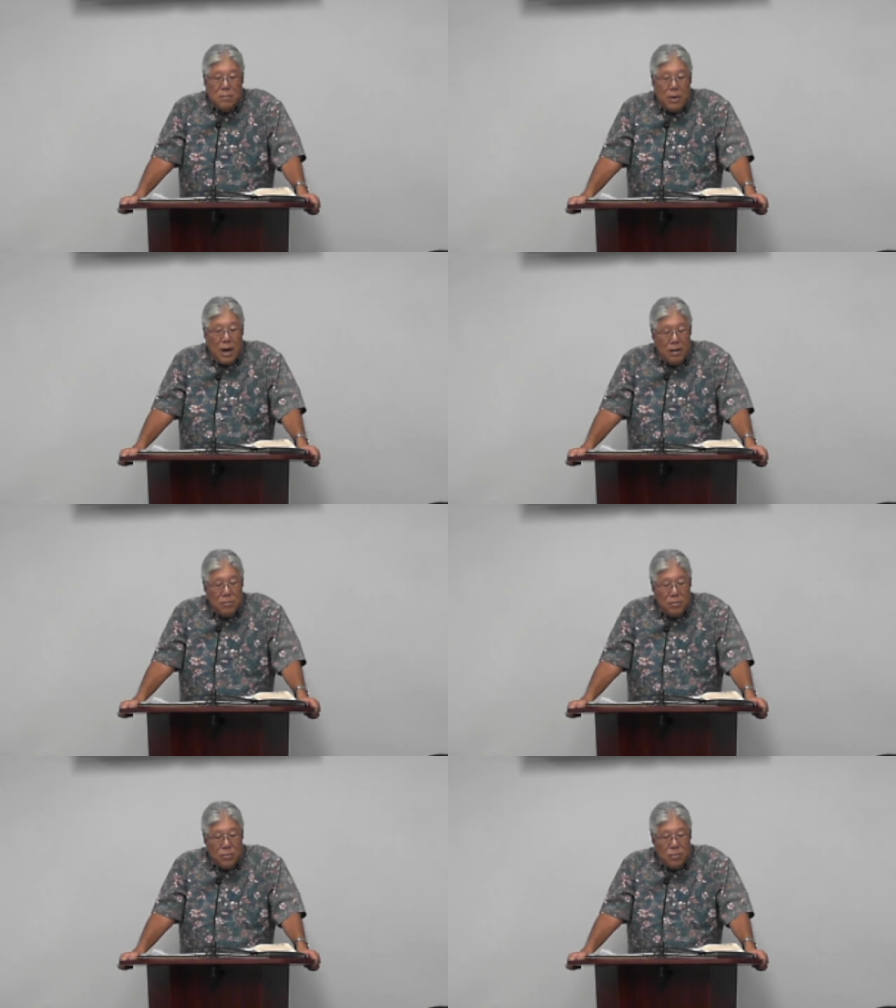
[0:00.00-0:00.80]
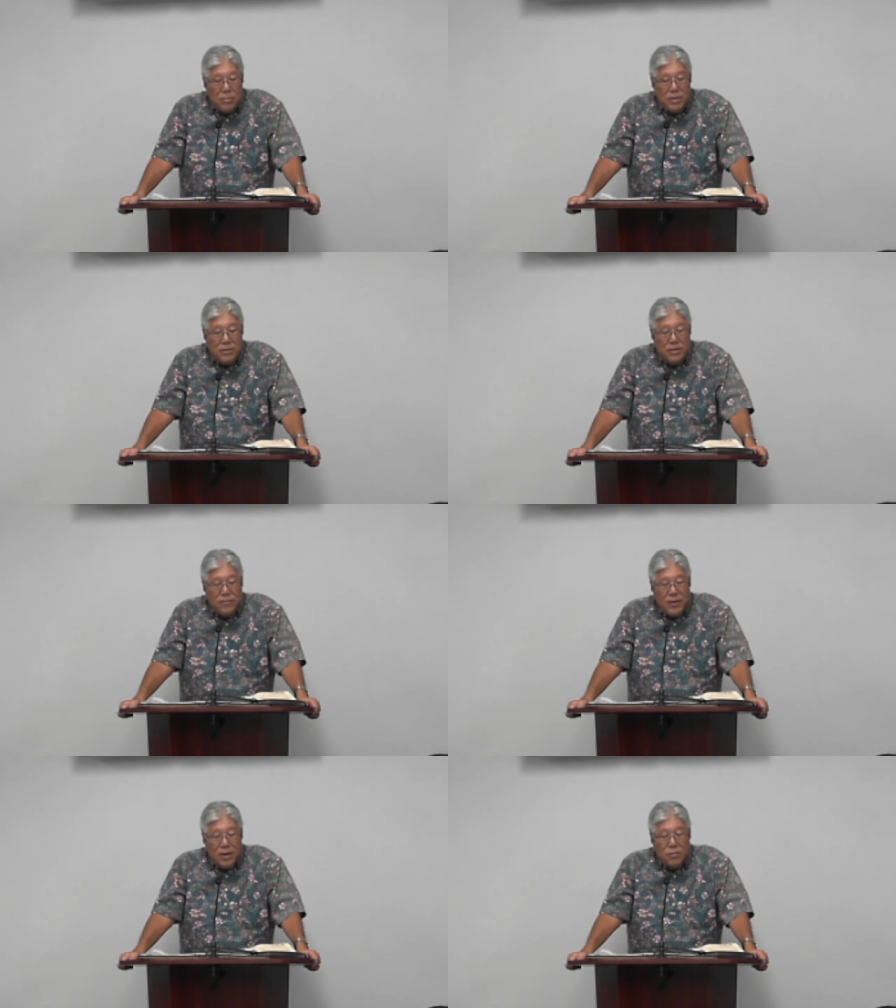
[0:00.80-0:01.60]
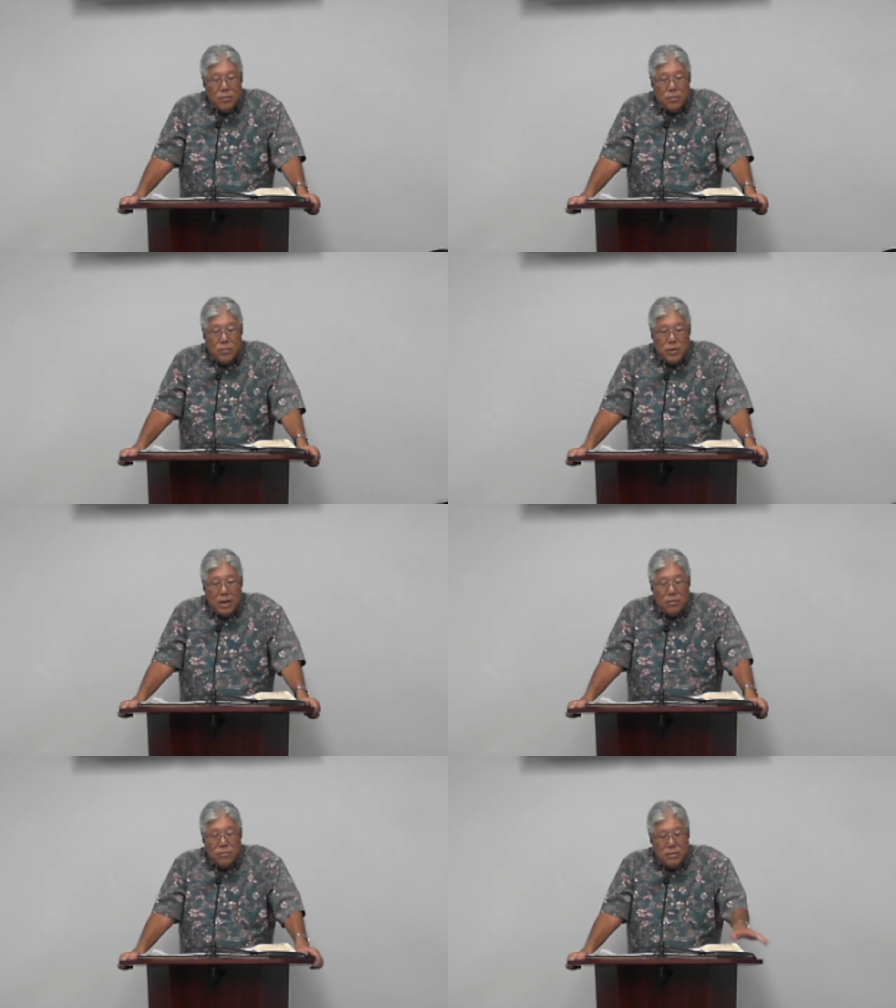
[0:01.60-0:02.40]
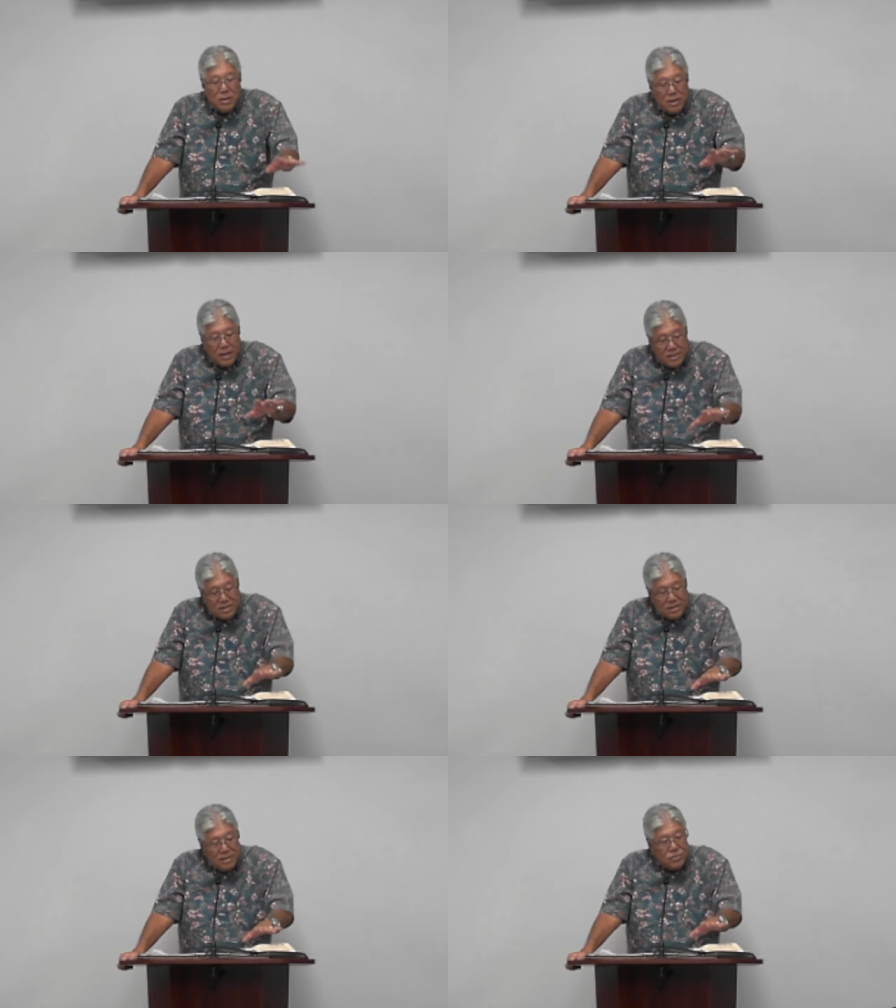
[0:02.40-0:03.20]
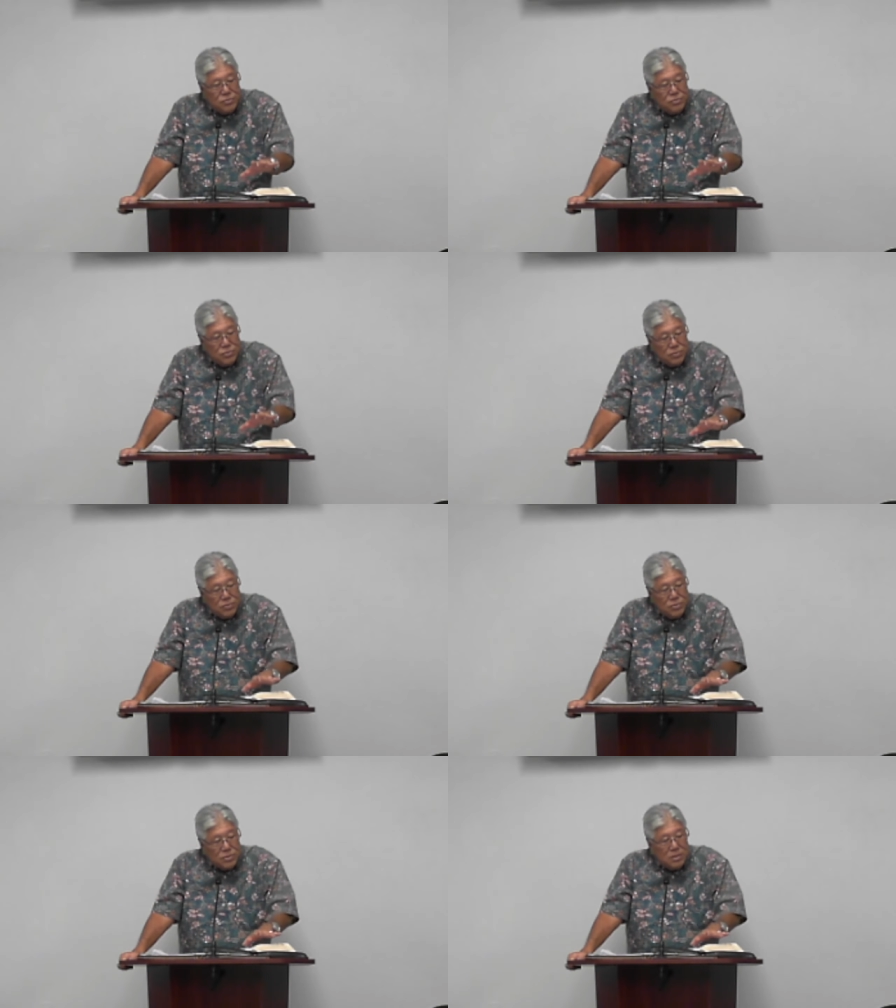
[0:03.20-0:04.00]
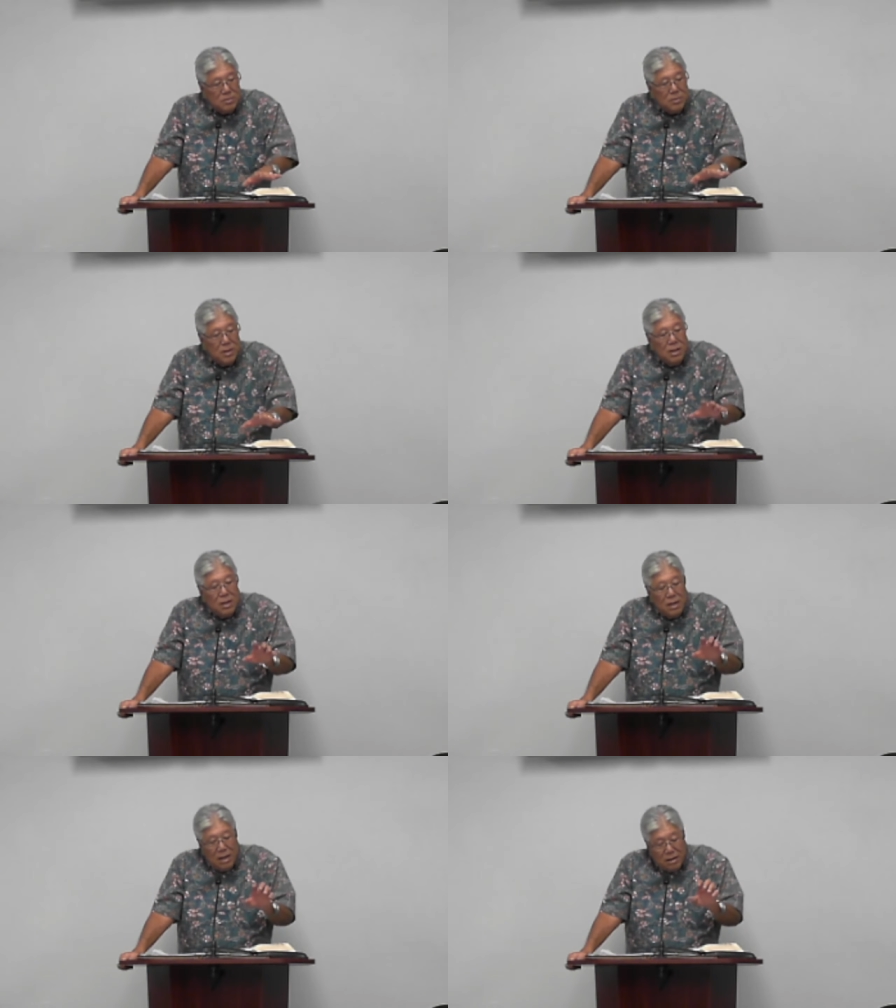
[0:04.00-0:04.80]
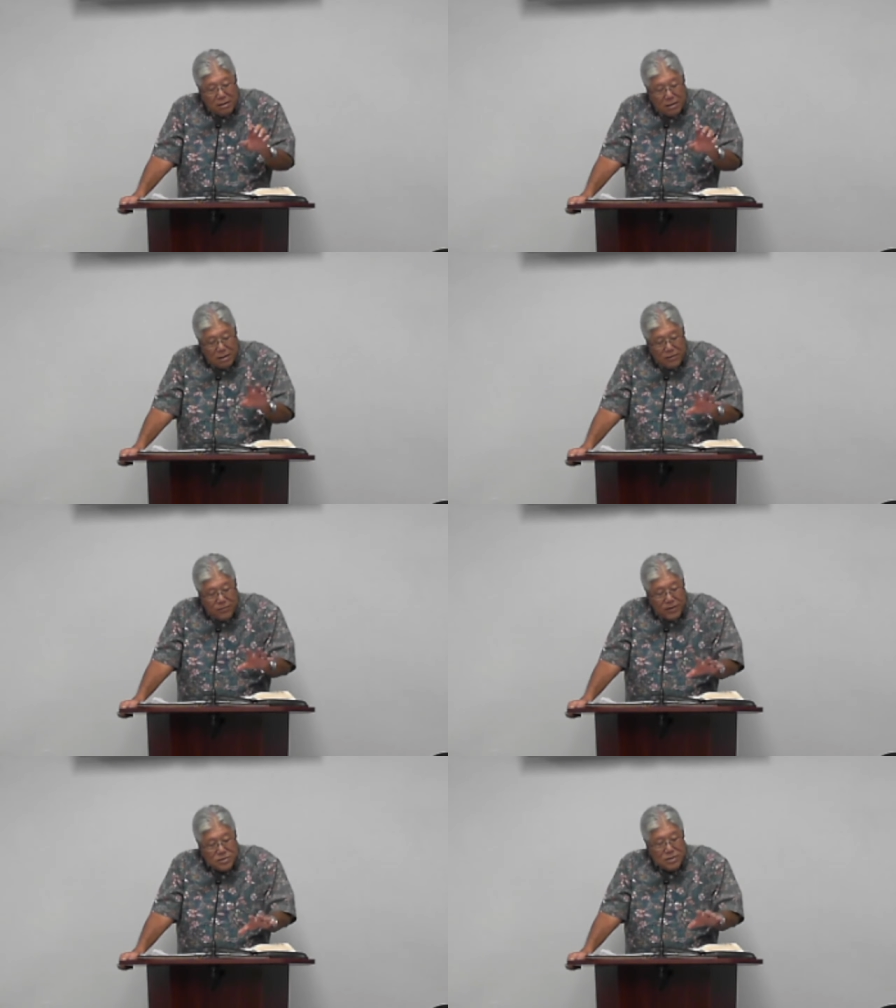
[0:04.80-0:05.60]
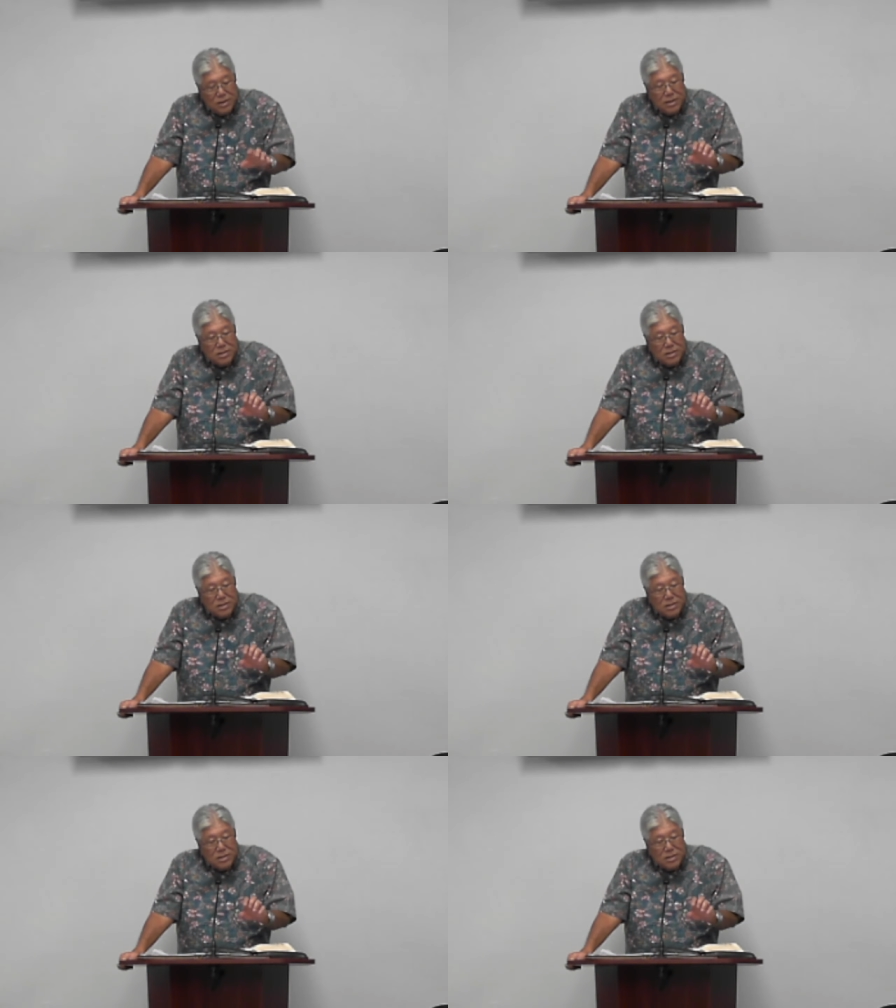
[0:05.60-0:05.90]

by Rome. And in fact, Rome would uh, lay siege to Jerusalem. And uh, eventually